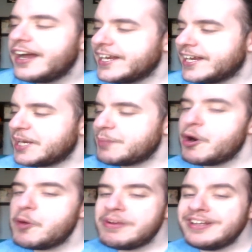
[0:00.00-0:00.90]
and again, I'm
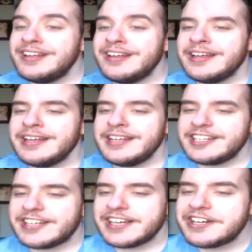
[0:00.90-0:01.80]
hoping
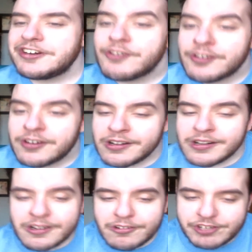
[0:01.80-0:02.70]
that KO
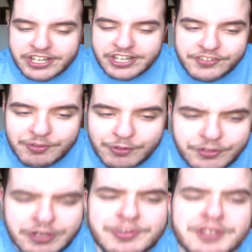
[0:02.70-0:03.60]
retains the
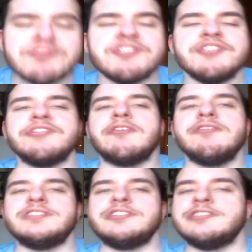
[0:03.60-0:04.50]
Universal Championship to
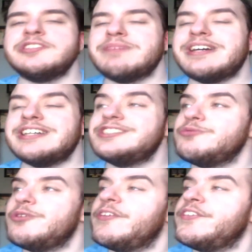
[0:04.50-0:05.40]
go into his
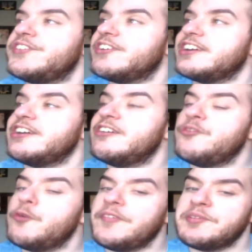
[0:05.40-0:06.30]
match with
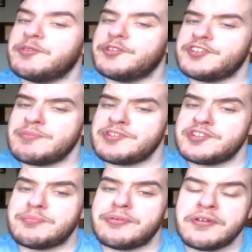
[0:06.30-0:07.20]
Jericho for the Universal
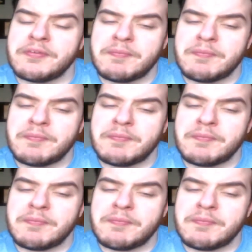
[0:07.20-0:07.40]
Championship,